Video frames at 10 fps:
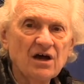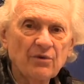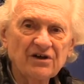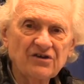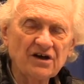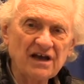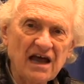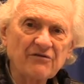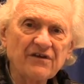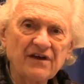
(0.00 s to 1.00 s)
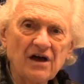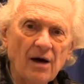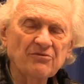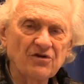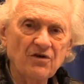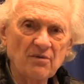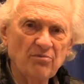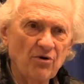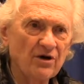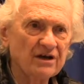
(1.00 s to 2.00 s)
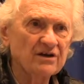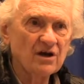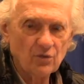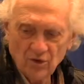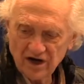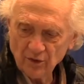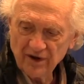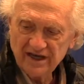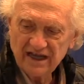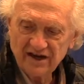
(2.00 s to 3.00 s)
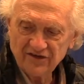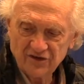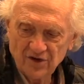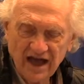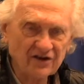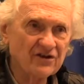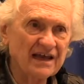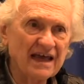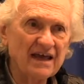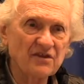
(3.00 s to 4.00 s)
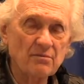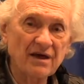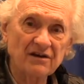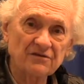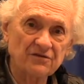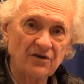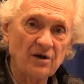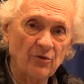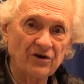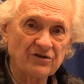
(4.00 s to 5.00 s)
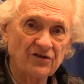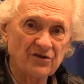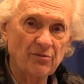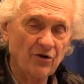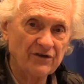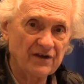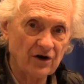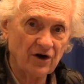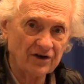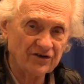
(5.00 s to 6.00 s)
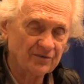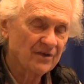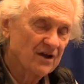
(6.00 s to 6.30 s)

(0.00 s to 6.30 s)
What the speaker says: We had done everything up to the point where we needed to actually add the metal framework to support the arch.